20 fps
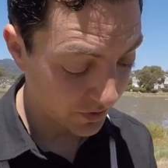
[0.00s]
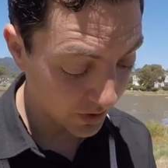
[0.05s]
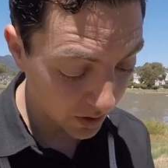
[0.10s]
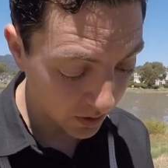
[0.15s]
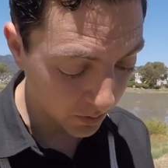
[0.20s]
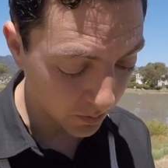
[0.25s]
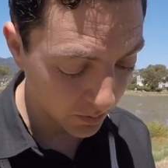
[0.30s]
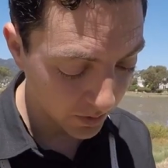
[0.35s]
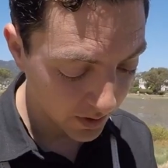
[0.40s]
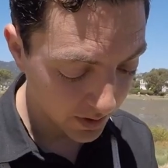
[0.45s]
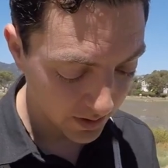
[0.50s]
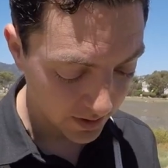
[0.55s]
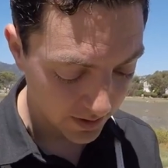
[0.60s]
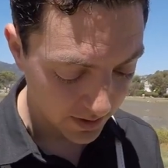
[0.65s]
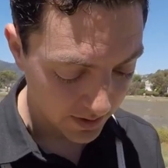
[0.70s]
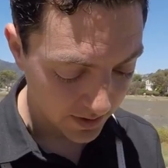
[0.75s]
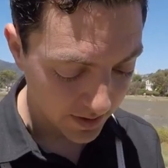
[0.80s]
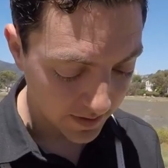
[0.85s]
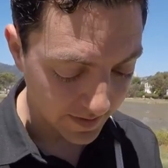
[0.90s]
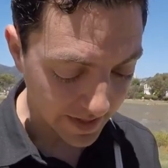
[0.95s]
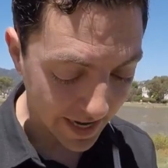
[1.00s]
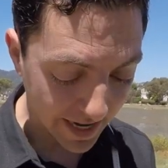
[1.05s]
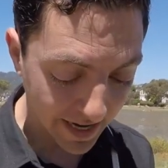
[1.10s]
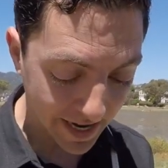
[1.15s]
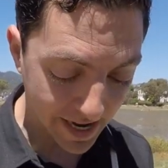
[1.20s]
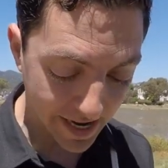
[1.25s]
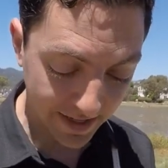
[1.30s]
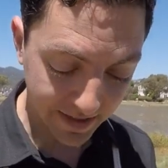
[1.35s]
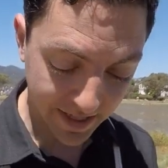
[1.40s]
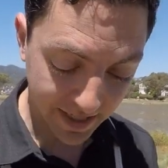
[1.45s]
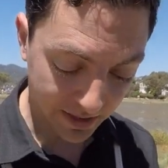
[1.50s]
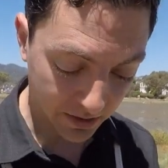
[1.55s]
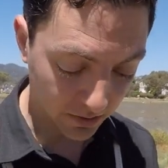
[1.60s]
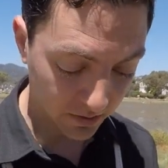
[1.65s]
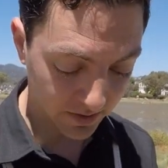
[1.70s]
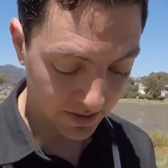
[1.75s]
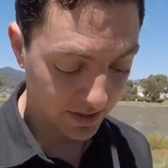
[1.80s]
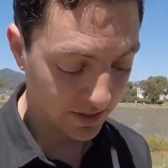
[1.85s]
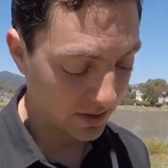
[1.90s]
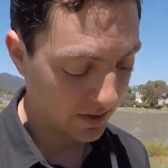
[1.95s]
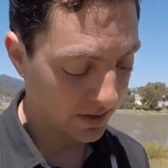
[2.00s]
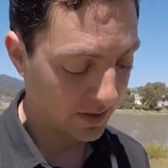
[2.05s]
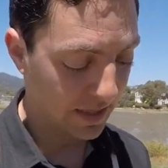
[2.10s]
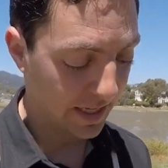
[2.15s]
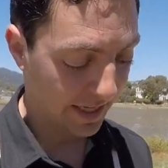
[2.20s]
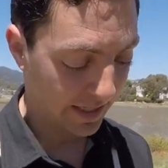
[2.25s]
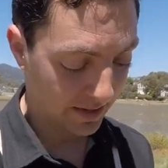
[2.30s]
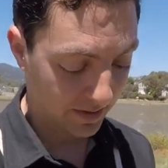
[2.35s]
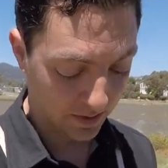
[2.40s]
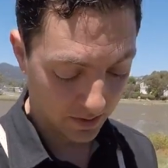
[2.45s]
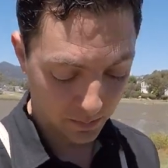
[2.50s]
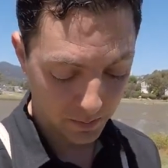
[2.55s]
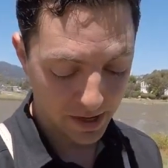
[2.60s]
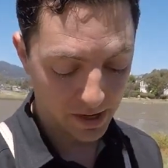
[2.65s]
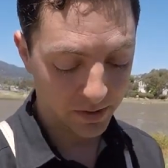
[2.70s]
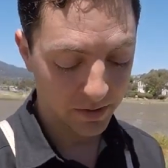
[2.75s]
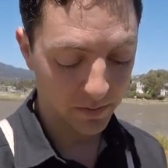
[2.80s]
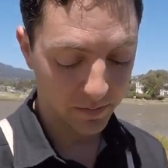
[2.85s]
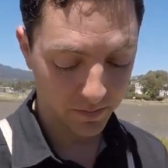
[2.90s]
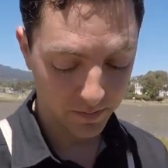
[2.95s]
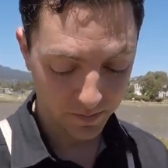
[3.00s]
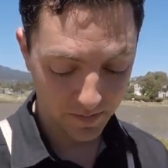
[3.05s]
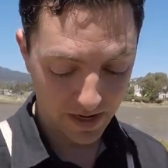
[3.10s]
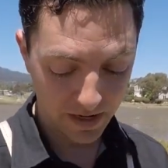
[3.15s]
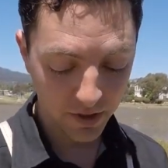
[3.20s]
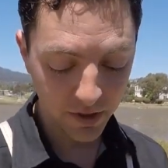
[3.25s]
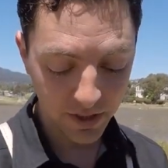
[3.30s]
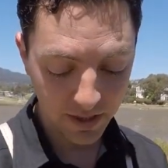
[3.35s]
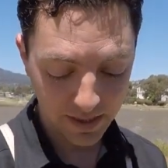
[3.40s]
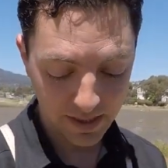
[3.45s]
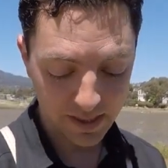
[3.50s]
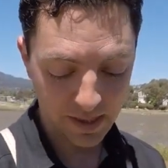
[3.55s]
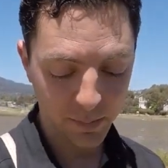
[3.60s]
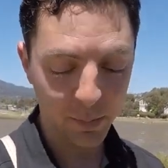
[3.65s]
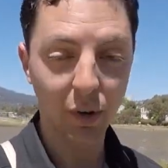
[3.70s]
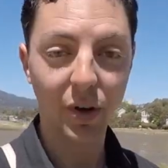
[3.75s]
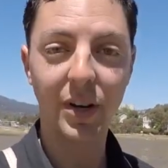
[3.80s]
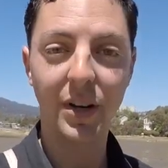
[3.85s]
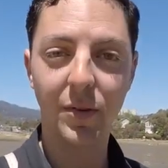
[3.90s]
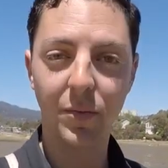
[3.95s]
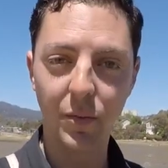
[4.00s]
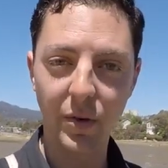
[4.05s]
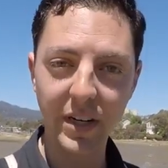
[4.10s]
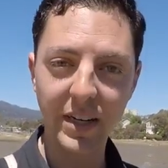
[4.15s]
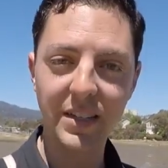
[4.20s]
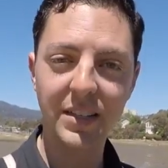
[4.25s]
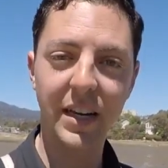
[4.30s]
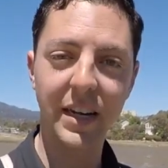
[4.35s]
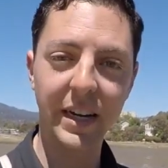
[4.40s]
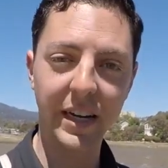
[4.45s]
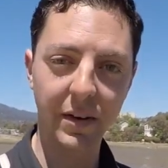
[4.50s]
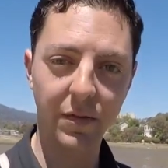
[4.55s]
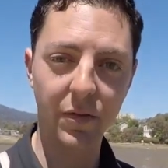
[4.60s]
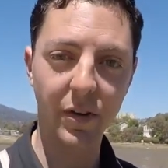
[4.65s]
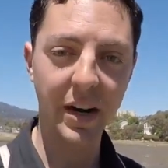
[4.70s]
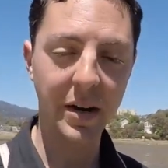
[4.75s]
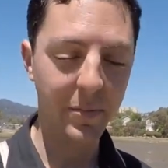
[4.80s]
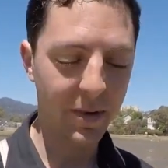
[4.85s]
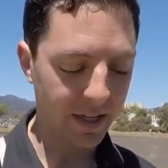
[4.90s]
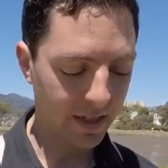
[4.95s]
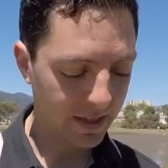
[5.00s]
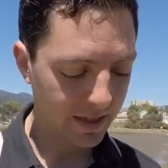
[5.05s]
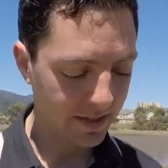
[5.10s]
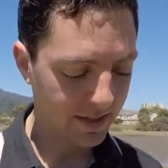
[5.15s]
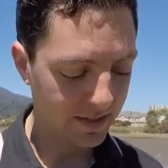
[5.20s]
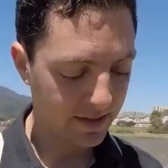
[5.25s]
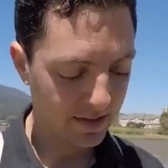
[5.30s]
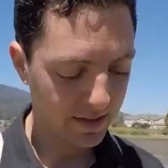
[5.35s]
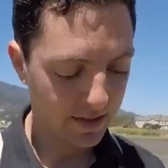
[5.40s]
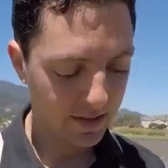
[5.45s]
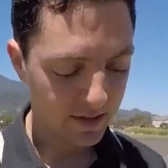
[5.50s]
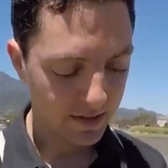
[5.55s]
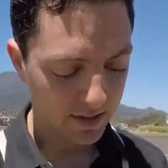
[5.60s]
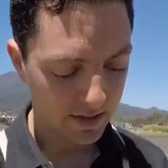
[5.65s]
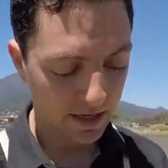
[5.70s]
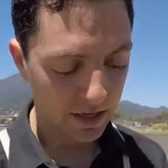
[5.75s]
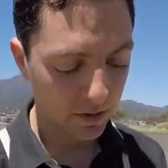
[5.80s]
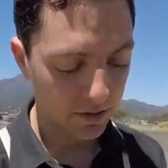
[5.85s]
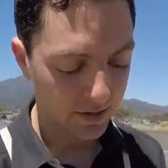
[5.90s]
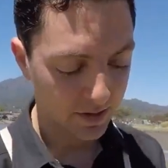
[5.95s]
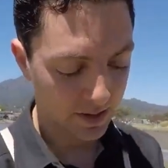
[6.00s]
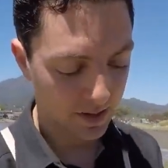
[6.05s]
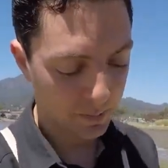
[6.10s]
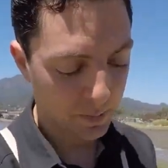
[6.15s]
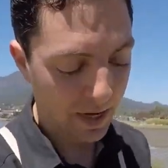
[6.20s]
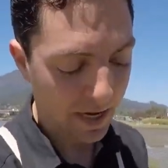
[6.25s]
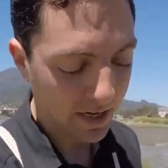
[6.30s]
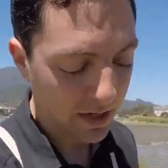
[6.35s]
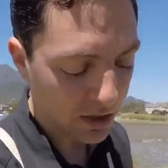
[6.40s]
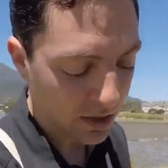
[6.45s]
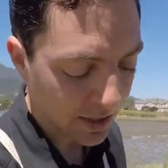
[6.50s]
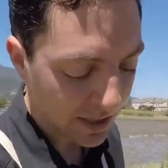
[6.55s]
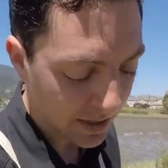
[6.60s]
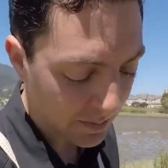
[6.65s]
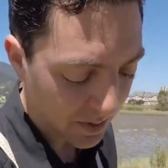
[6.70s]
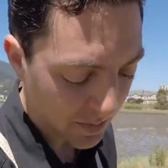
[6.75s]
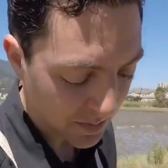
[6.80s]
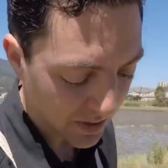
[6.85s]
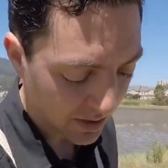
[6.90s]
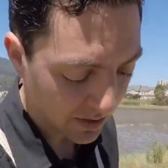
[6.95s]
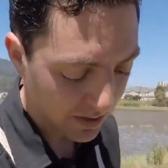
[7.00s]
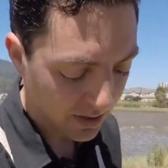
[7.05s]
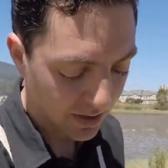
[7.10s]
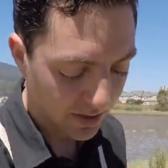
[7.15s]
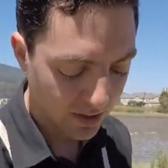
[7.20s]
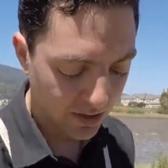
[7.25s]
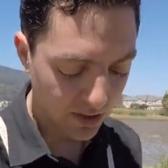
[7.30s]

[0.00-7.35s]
so that had that goes into like the amount of energy that they put in redesigning a frame like this. Yeah. It goes into the paint job. I mean,